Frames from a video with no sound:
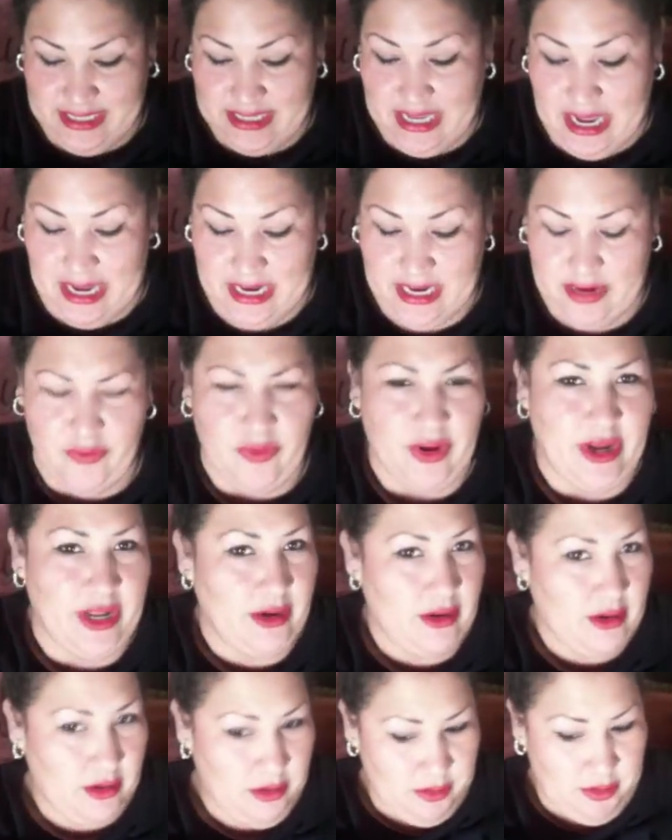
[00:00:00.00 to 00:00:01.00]
kind of went,
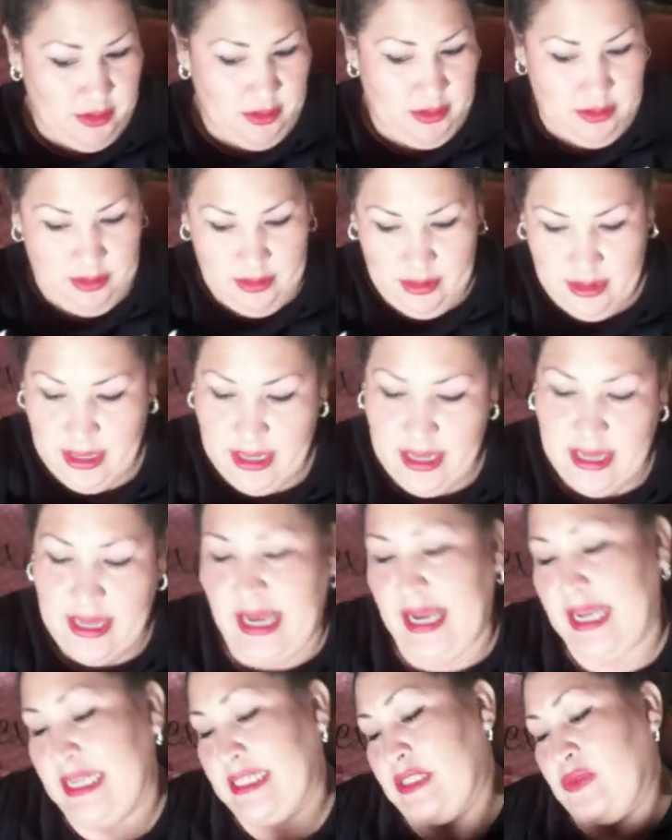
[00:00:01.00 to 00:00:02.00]

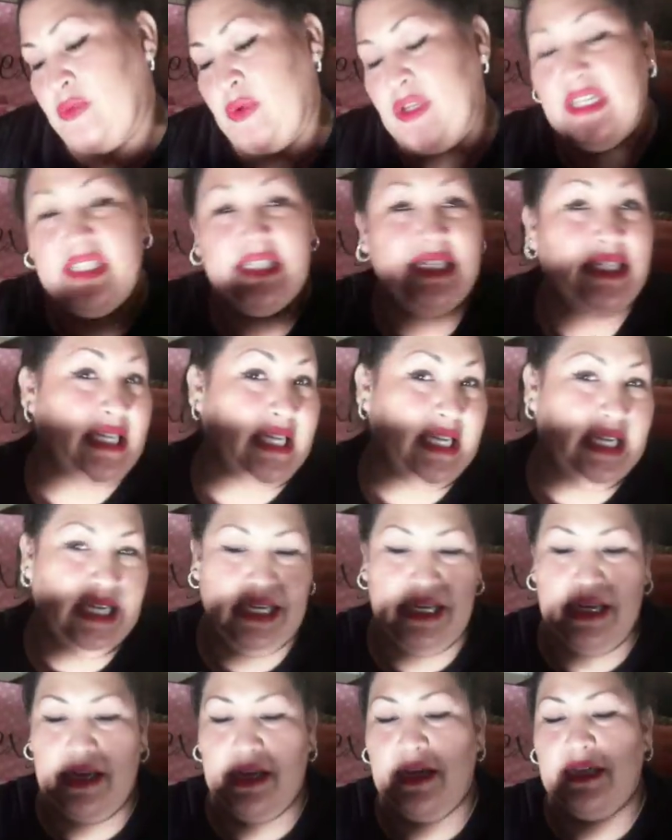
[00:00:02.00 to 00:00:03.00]
I just want to
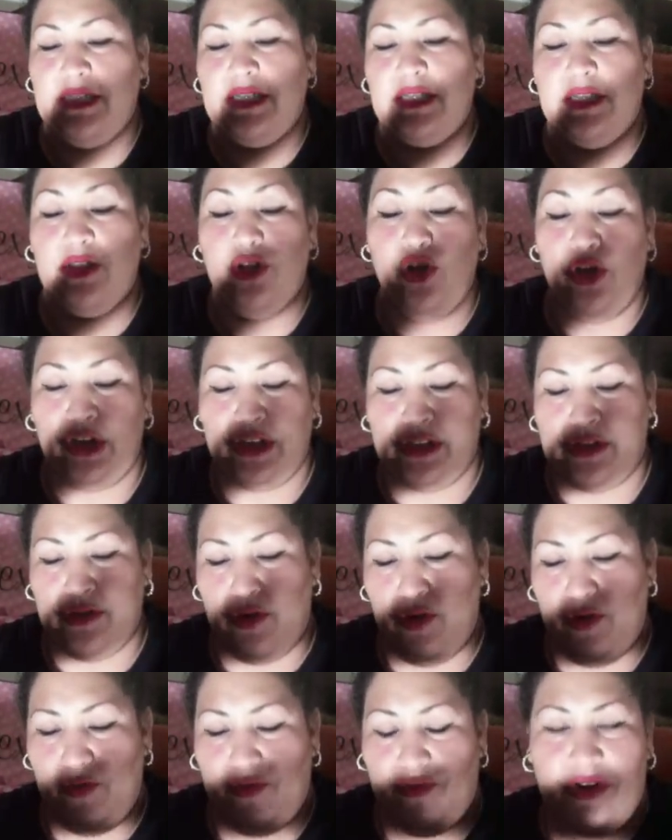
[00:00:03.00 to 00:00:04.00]
see, and I just looked
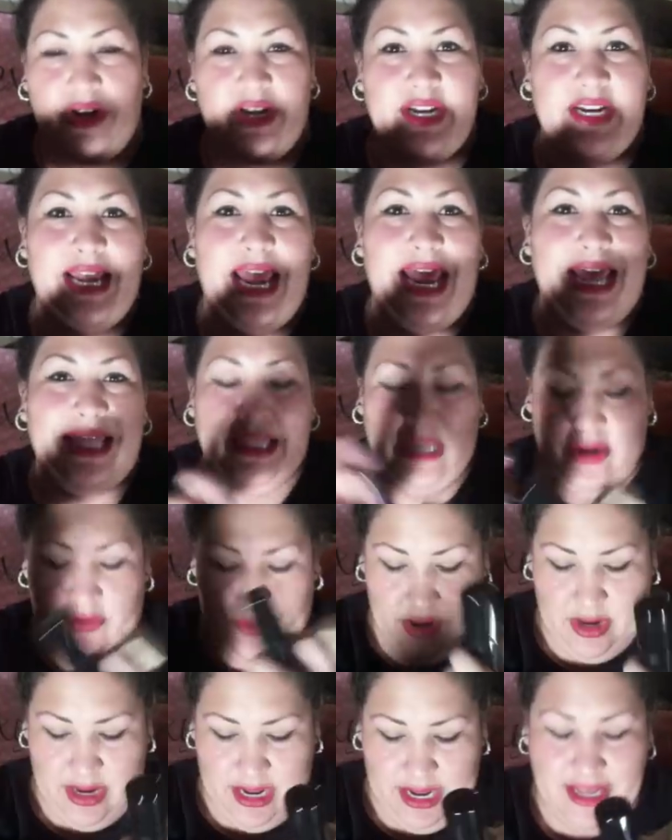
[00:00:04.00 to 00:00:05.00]
over, and they were
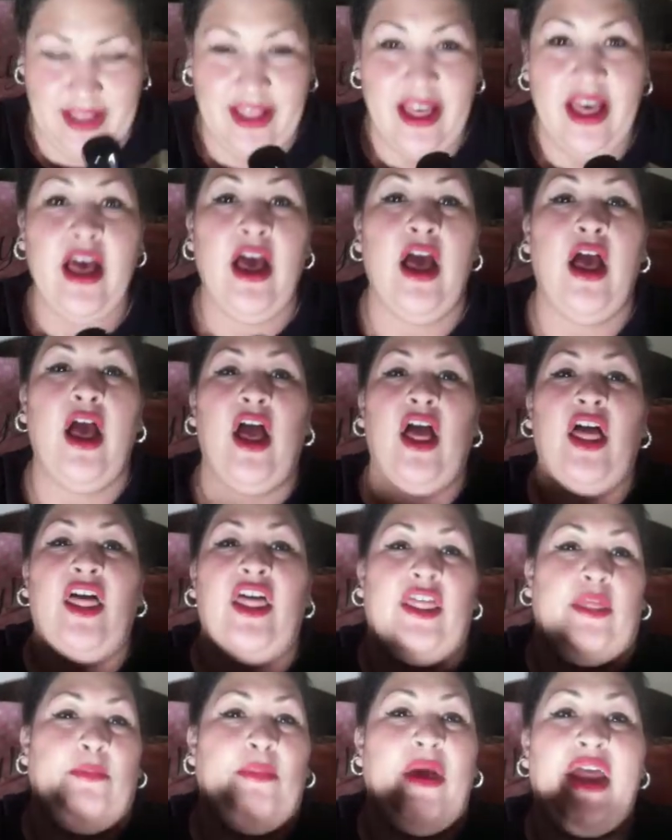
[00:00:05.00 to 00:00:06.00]
like,
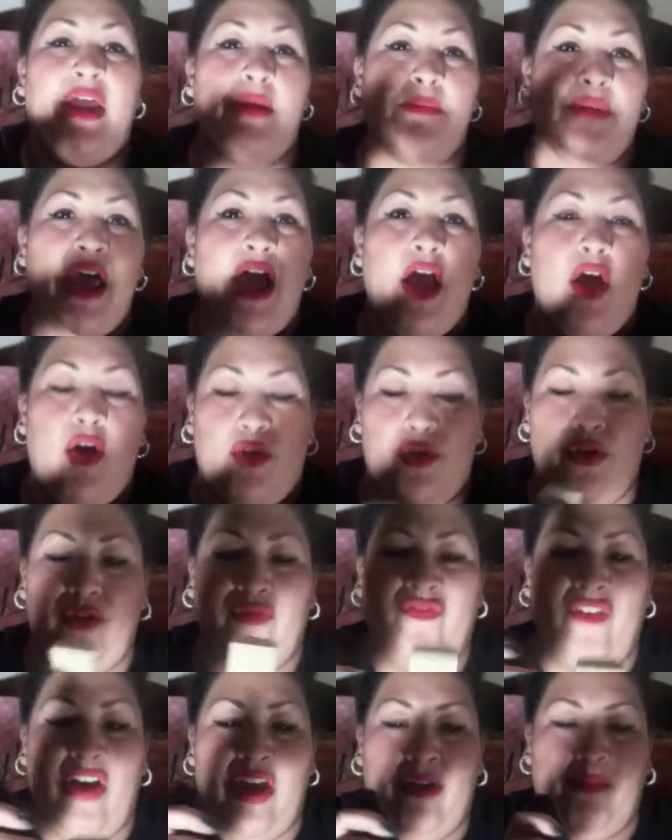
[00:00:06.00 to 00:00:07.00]
buy them now, they're
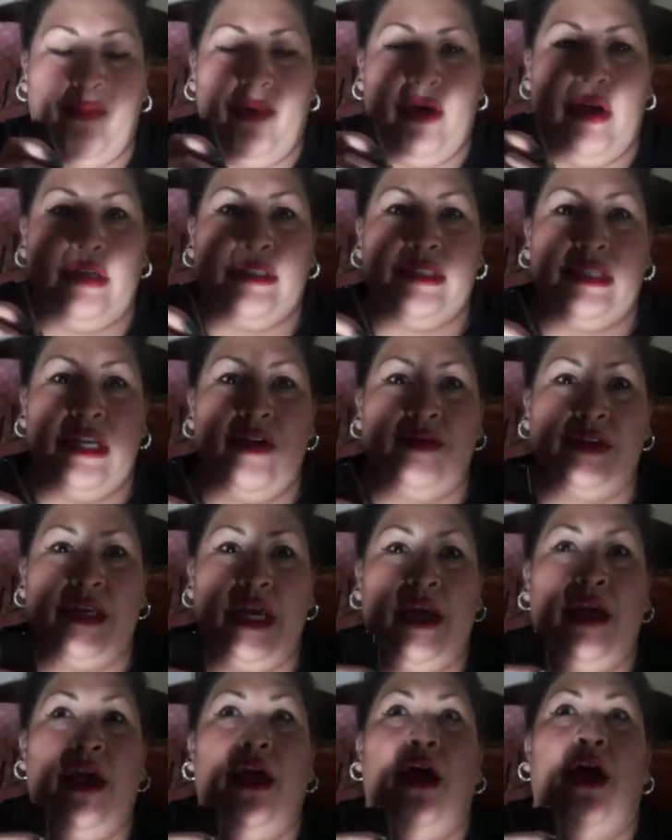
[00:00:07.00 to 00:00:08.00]
$5, and I was like,
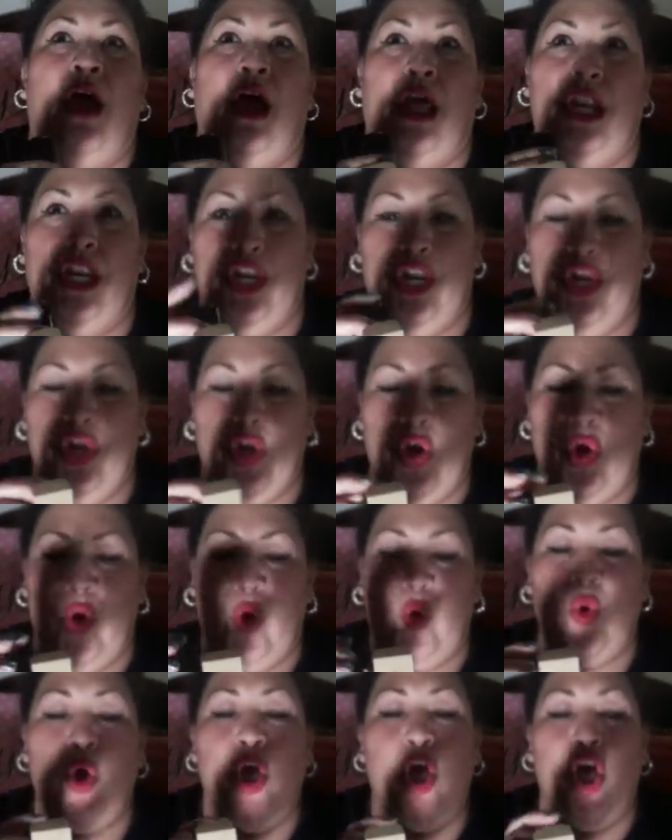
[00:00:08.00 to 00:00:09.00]

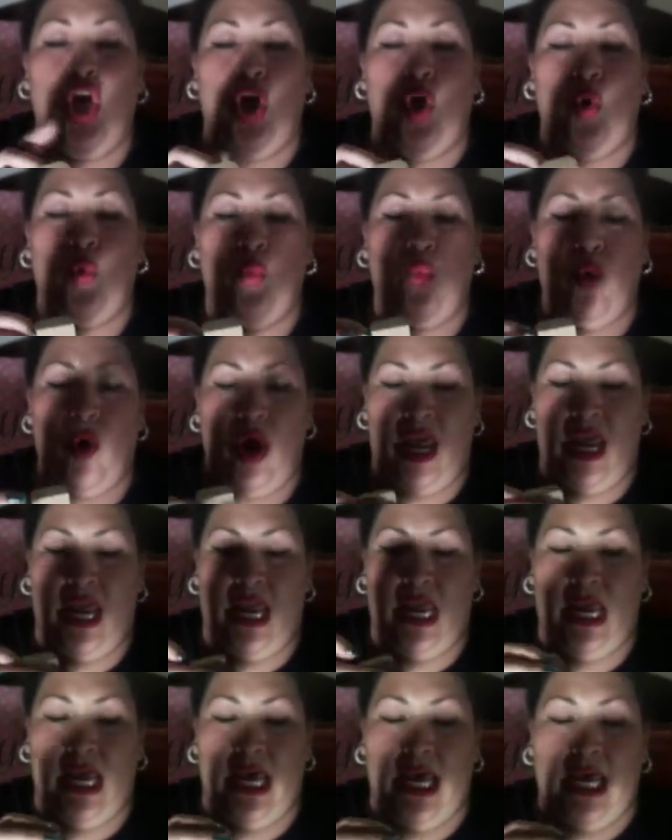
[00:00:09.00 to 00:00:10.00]
no
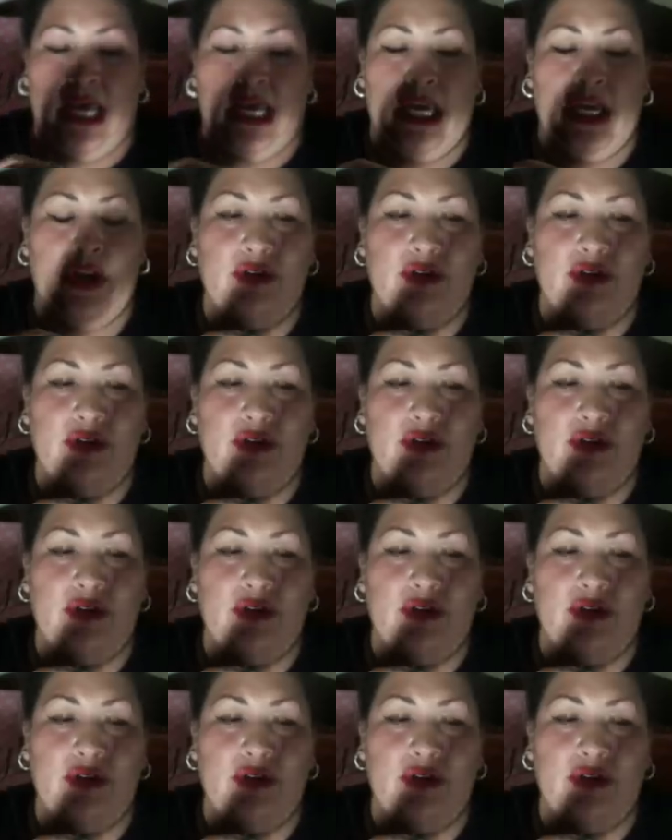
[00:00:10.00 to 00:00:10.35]
way. You know,